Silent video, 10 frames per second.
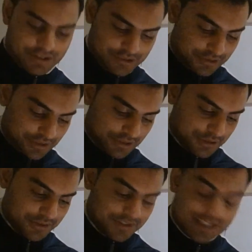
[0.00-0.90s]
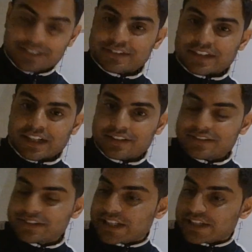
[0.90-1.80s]
So thanks
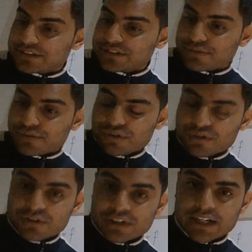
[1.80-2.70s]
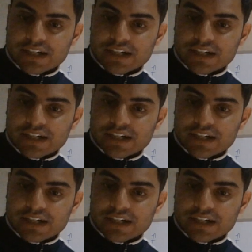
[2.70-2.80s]
guys, thanks for